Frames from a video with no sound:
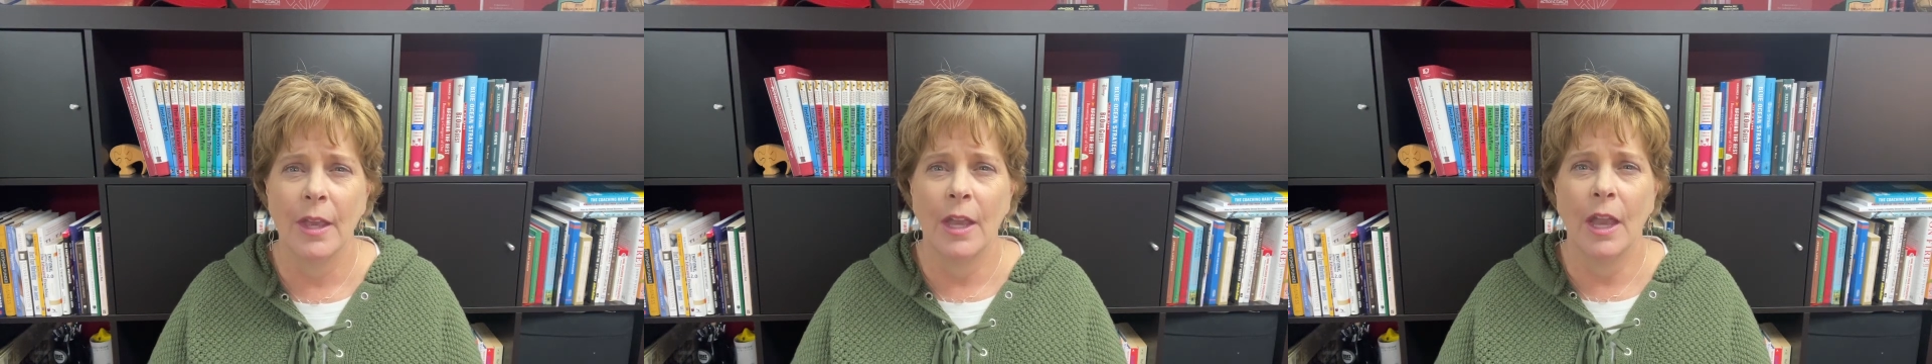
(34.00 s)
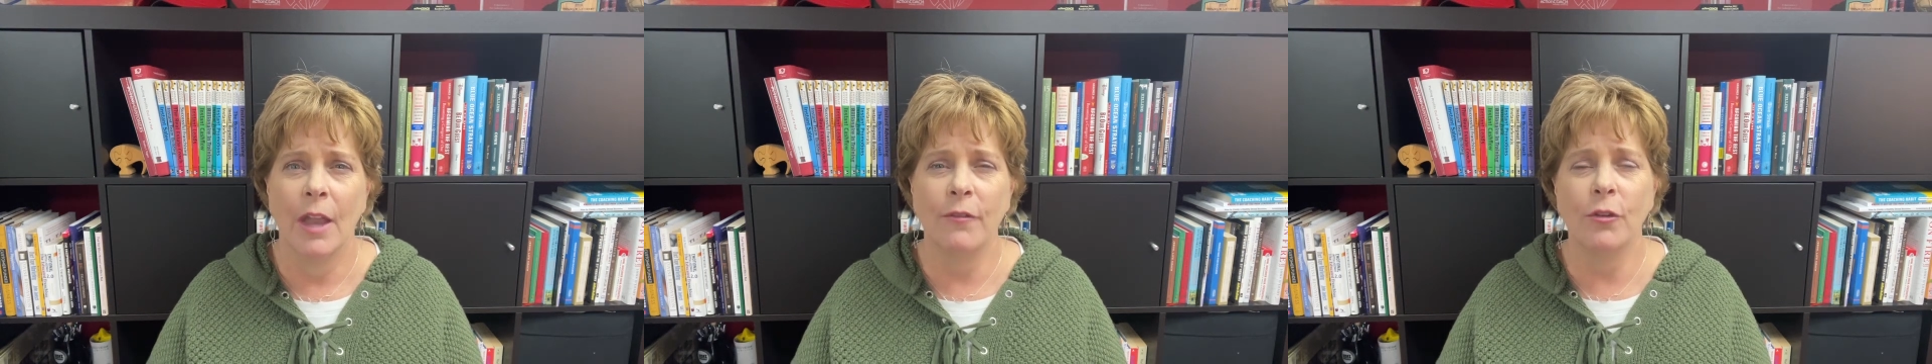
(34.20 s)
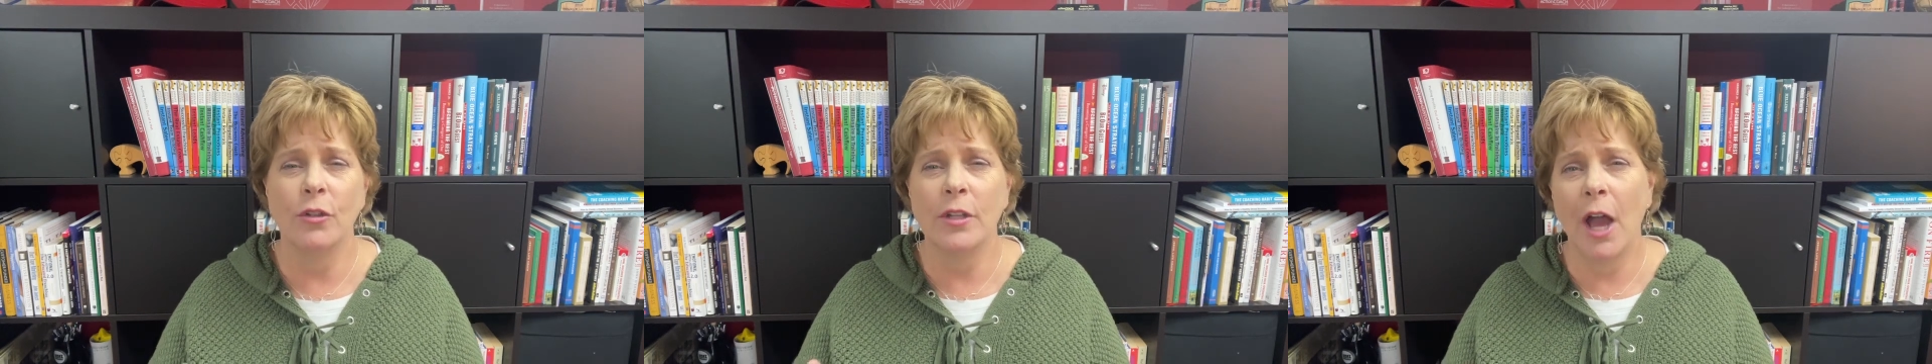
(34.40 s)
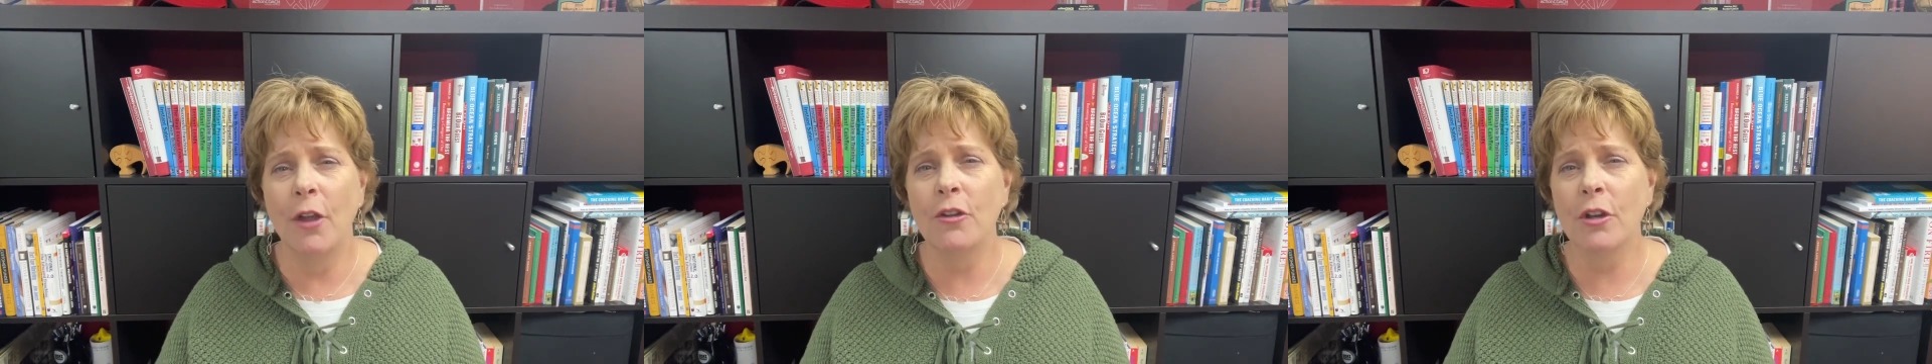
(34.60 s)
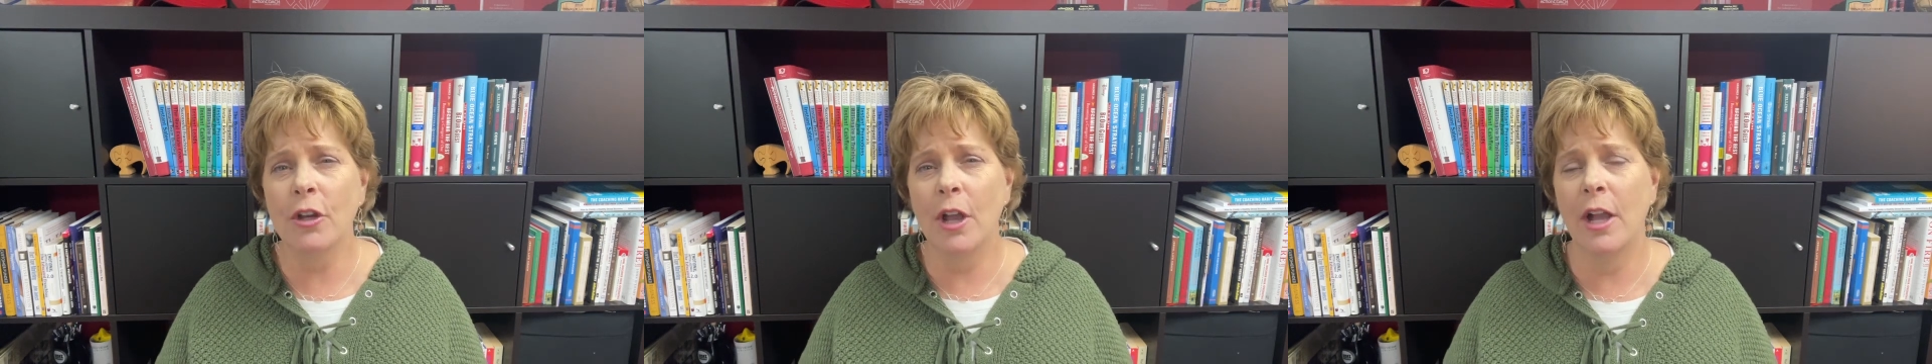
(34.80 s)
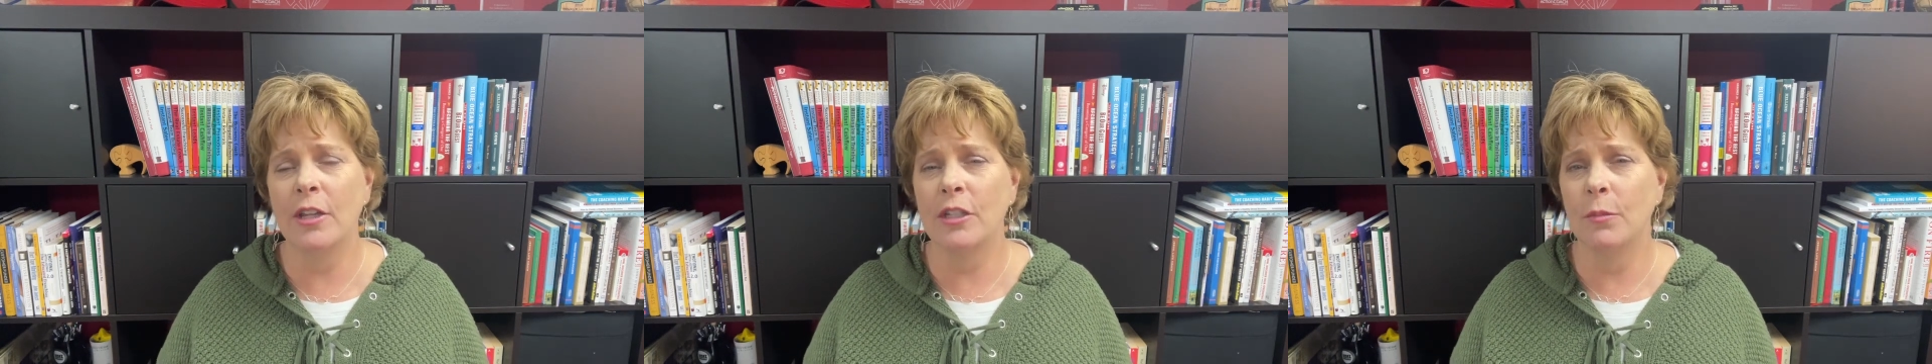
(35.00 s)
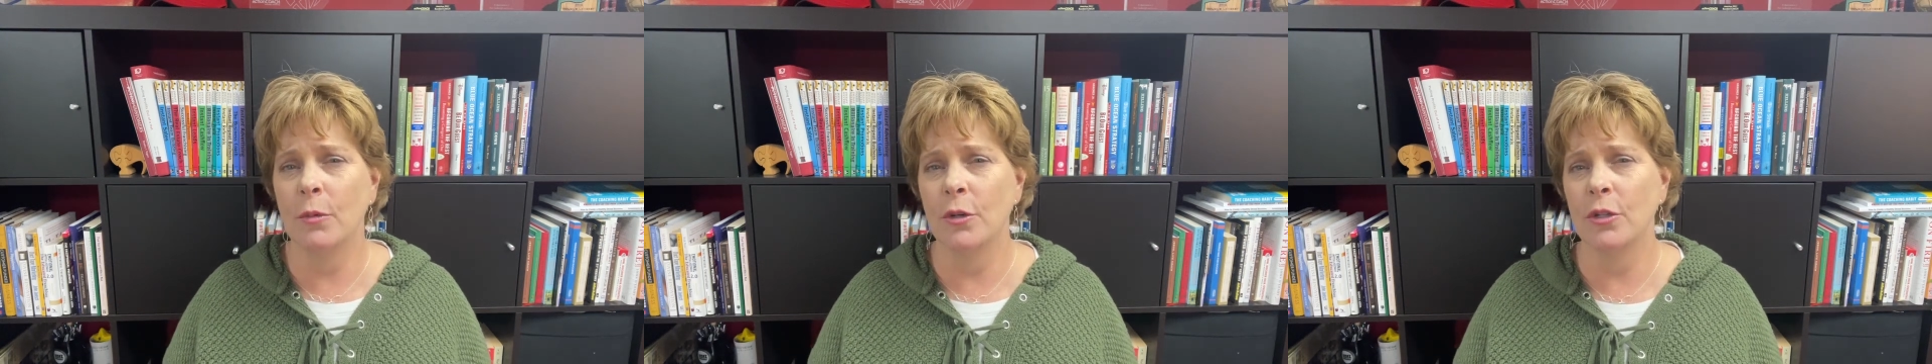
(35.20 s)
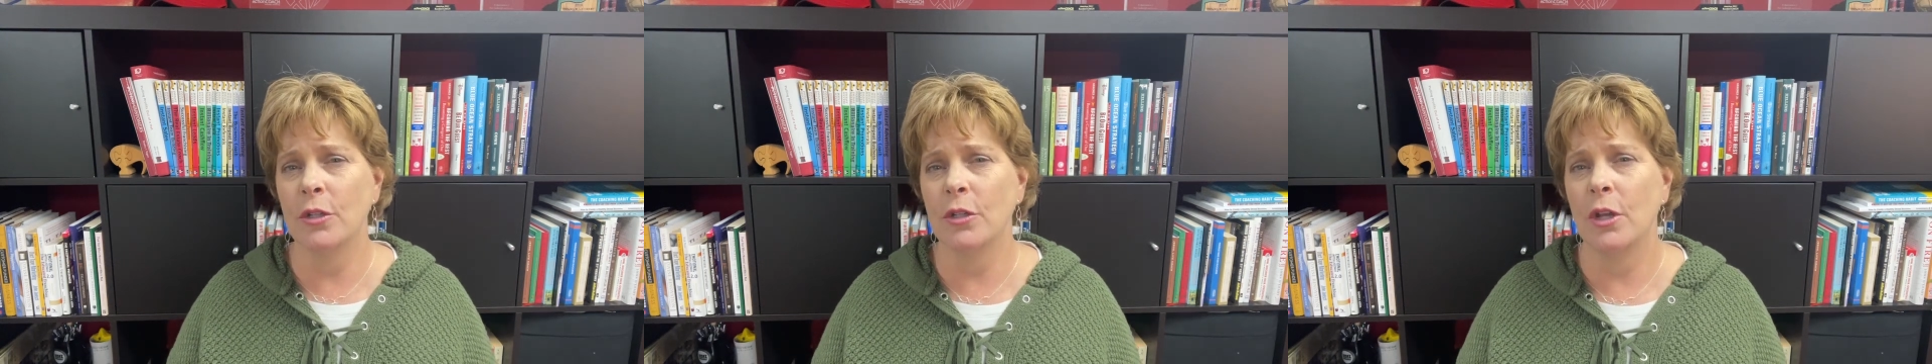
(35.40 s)
If you tell your
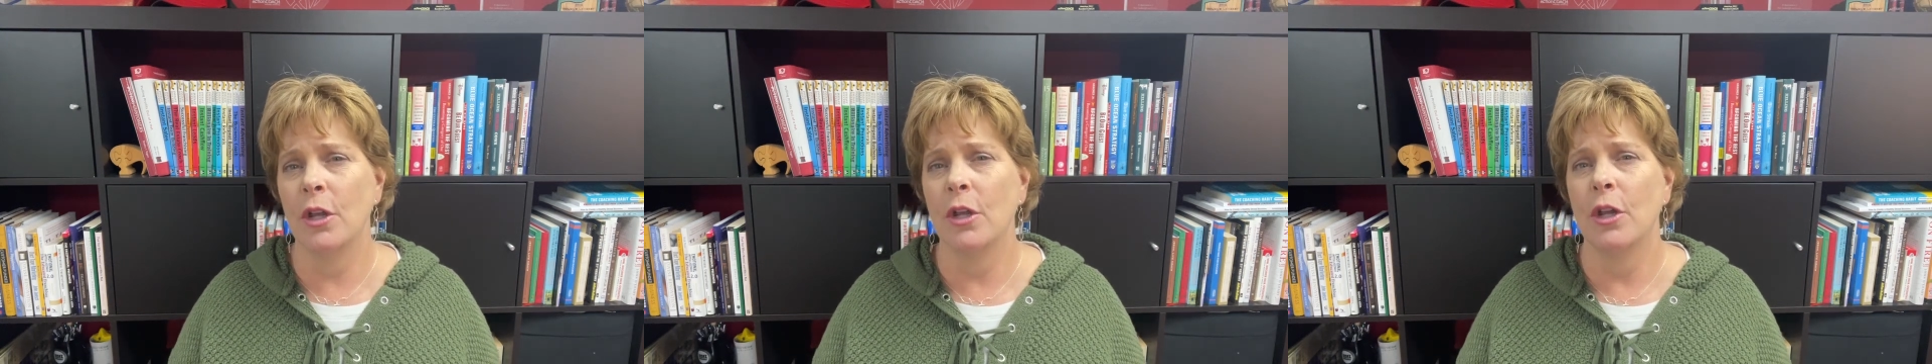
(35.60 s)
customers